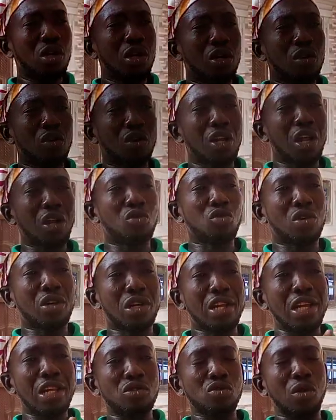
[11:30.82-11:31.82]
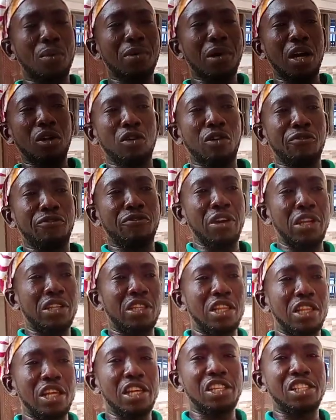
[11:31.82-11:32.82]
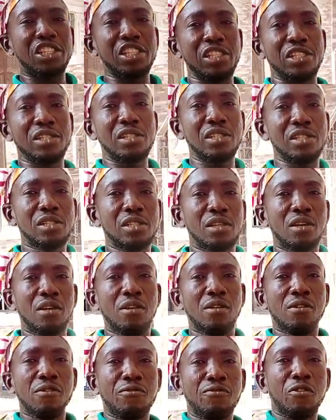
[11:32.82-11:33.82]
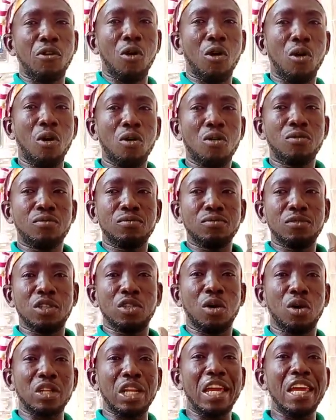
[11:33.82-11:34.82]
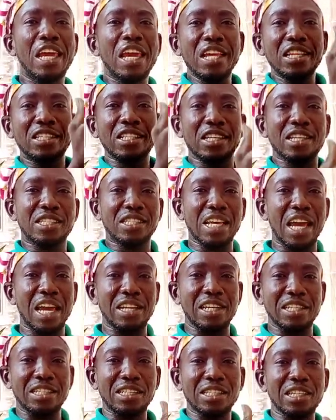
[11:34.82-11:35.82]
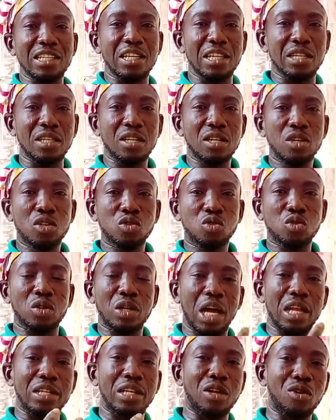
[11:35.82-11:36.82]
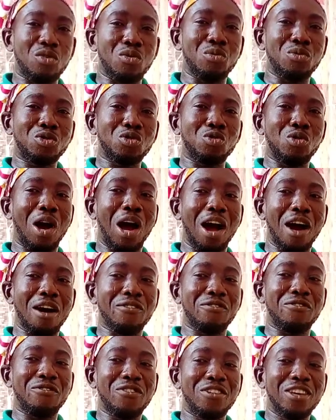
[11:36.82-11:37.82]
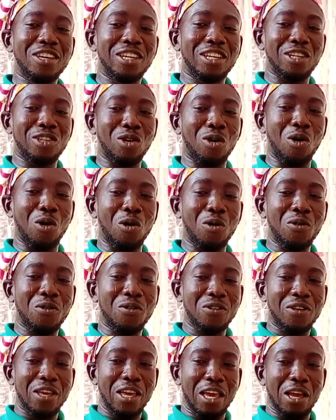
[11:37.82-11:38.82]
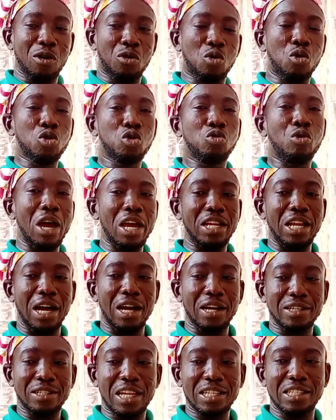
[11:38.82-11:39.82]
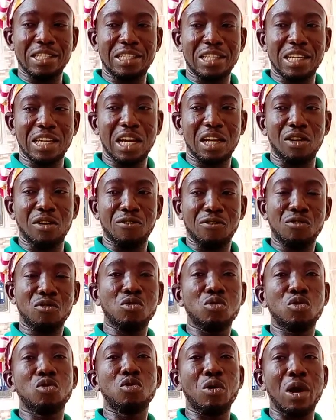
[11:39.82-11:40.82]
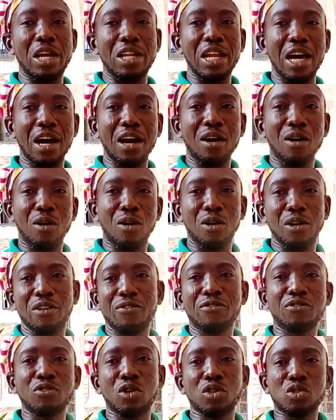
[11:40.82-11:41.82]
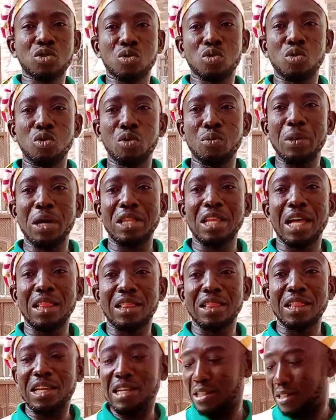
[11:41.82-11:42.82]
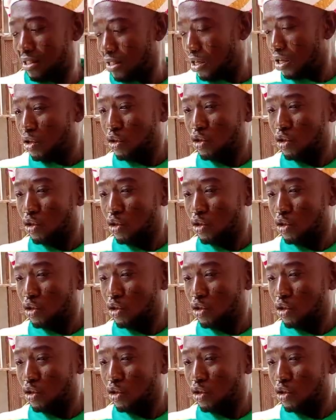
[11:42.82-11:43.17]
in order to create some kind of ventilation for you know the heat inside the ceiling so that the rooms will have you know a good weather that is a kind of cool weather or if not cool but at least